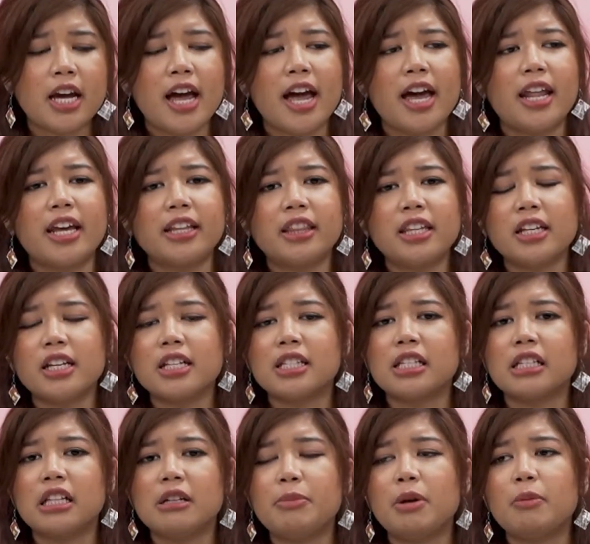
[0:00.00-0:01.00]
and I think it's
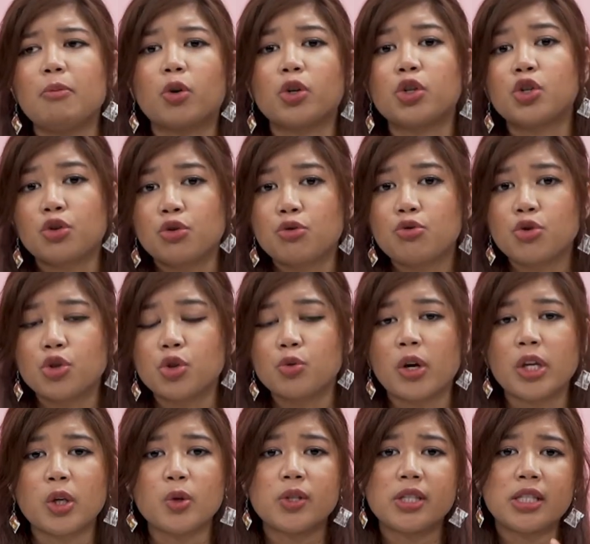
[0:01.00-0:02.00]
a little bit more true to
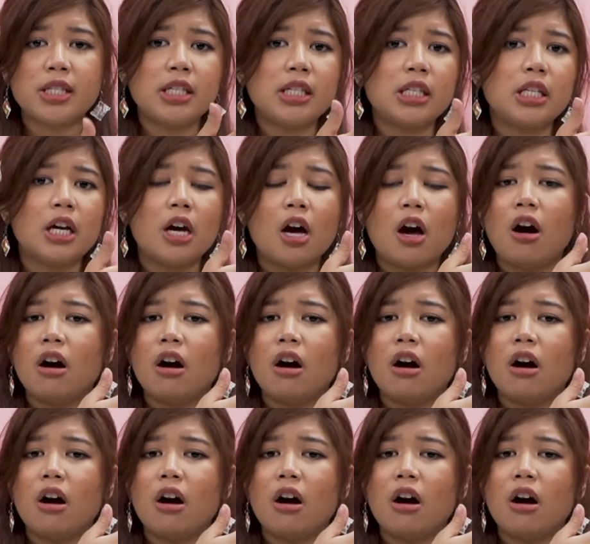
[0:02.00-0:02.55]
what you see